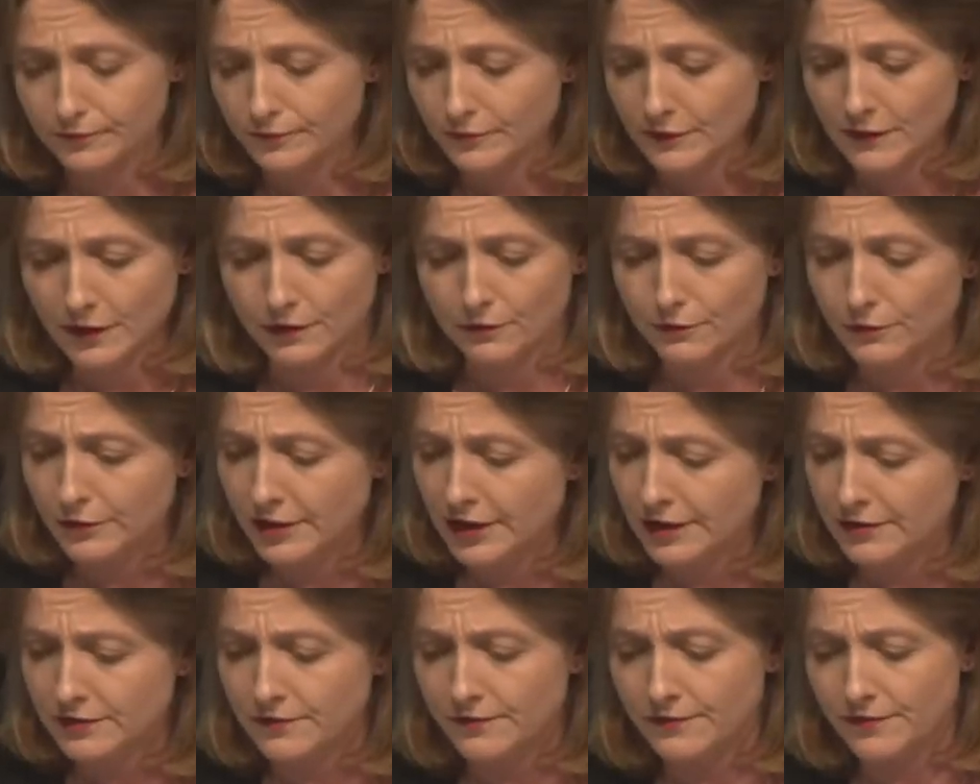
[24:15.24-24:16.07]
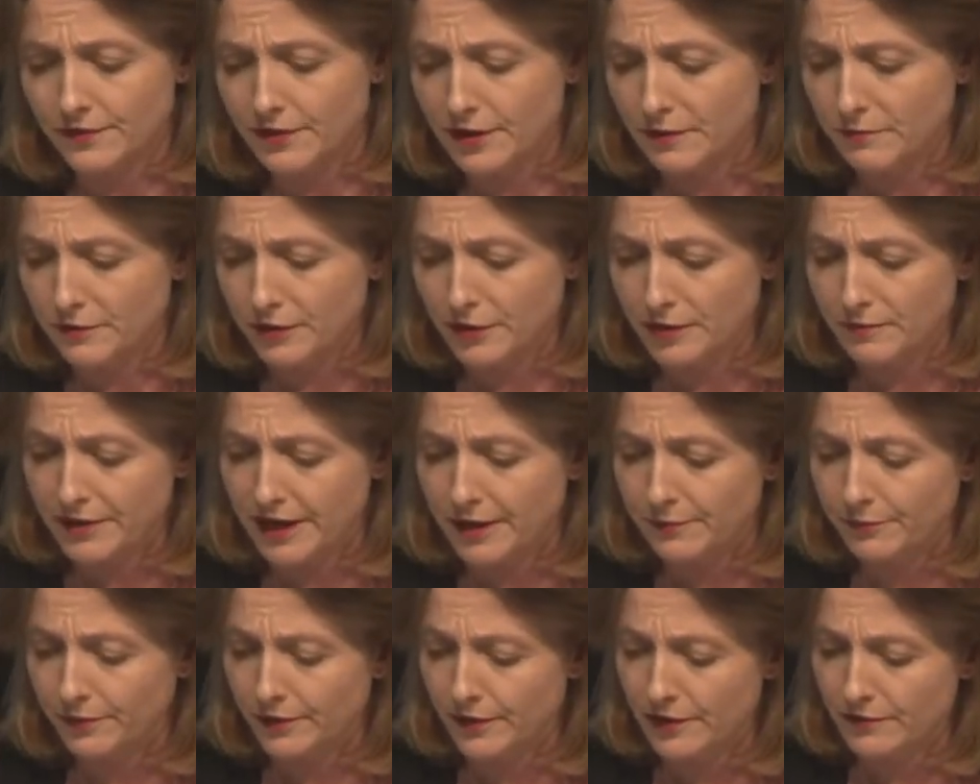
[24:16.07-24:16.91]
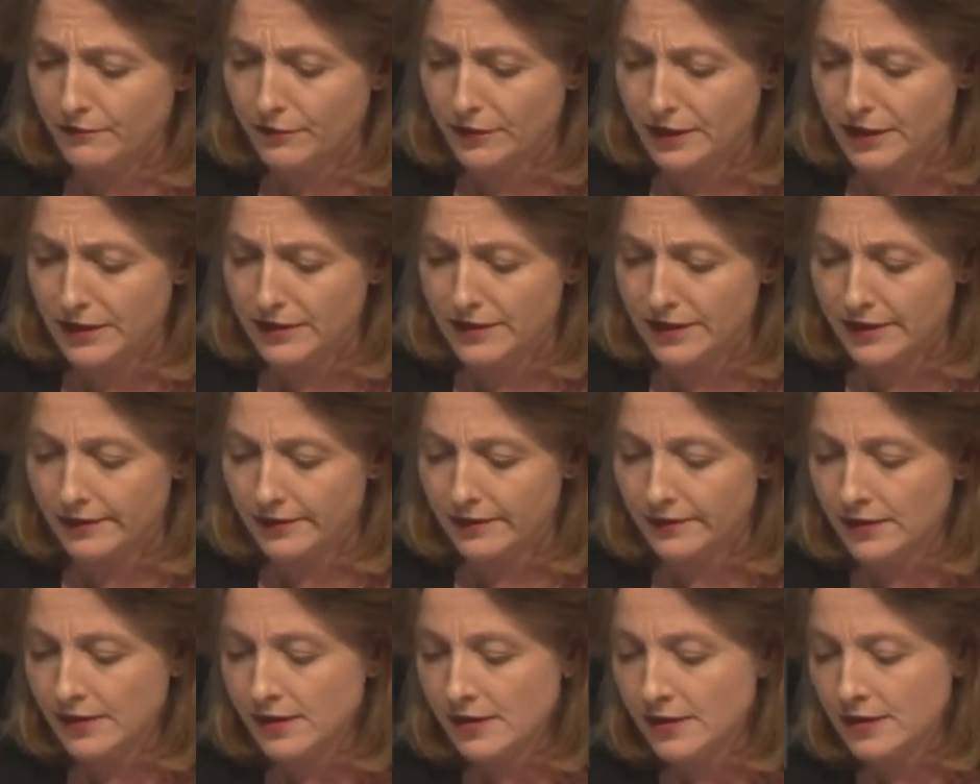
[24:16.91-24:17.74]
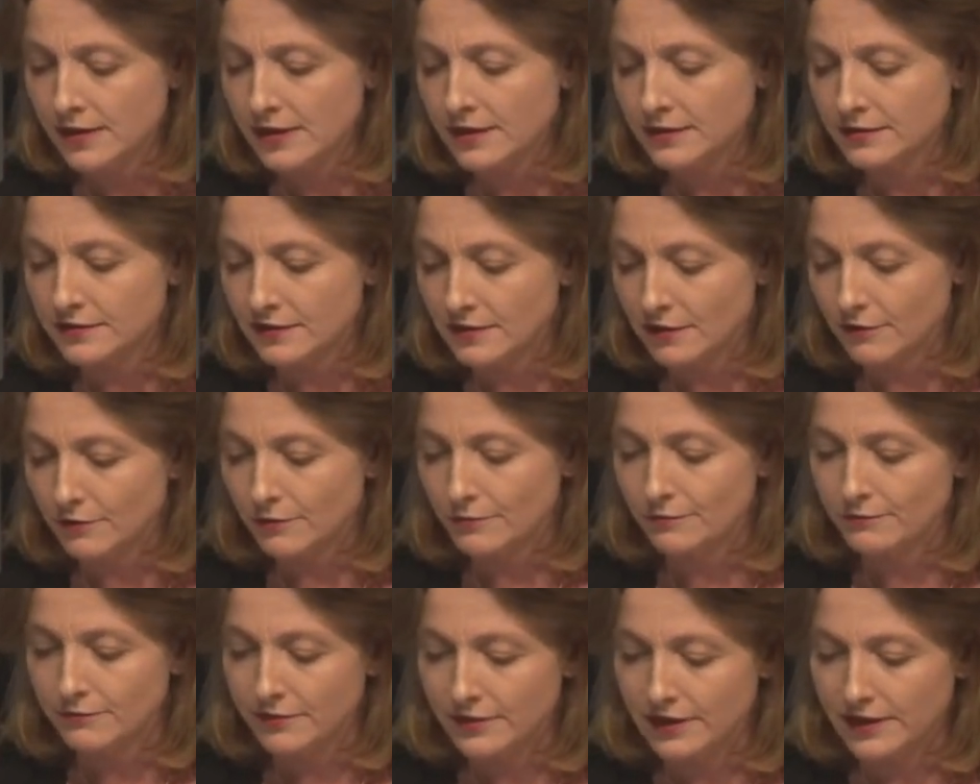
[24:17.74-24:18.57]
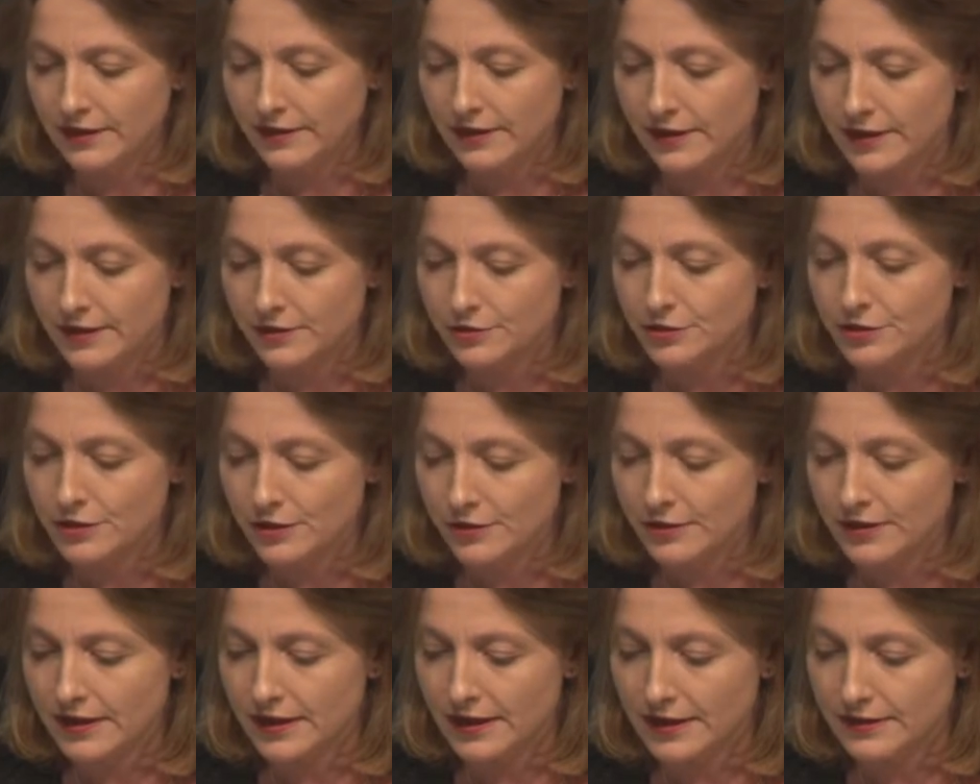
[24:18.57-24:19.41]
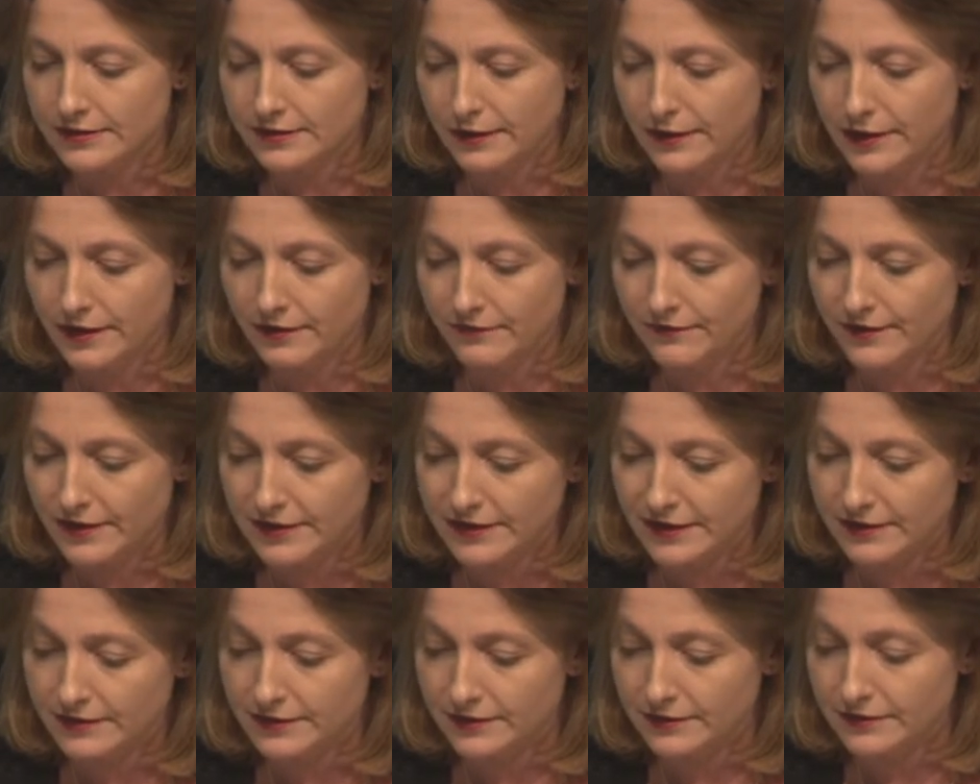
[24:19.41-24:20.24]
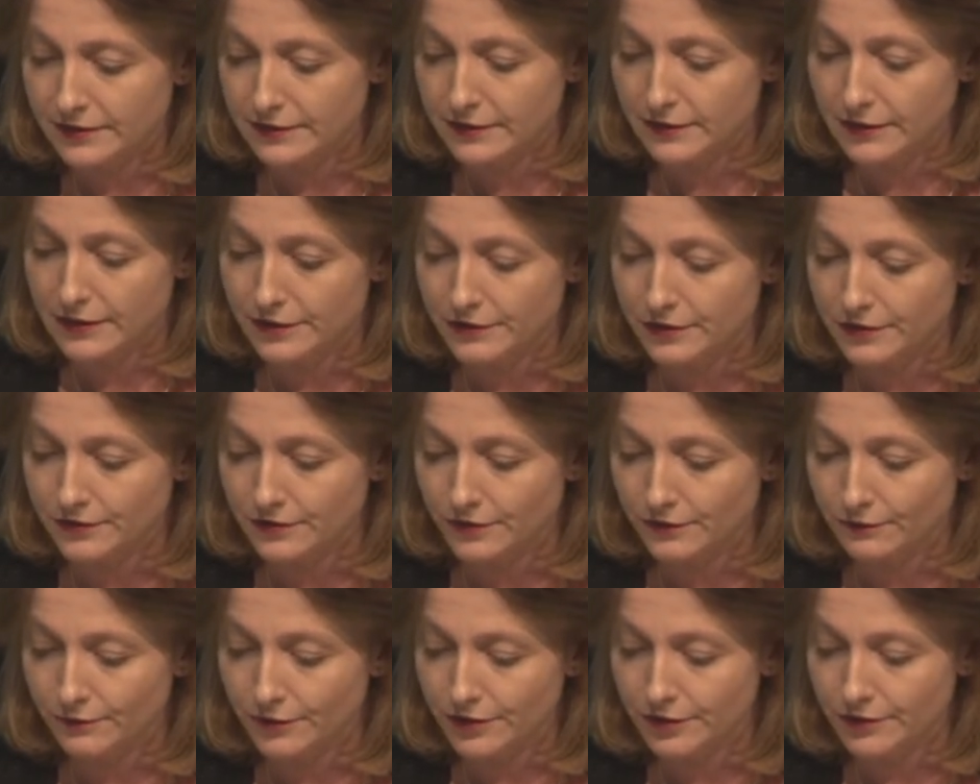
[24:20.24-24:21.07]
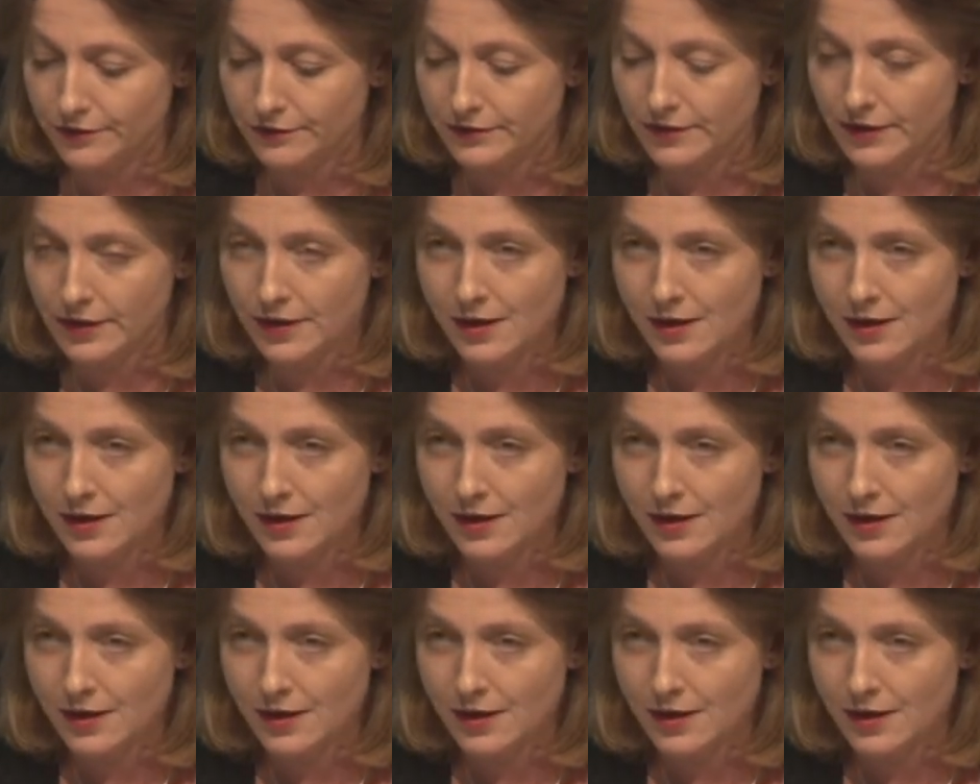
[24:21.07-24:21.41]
an audience of 30 million people over in India. So they were really showcasing our fantastic destination to the world.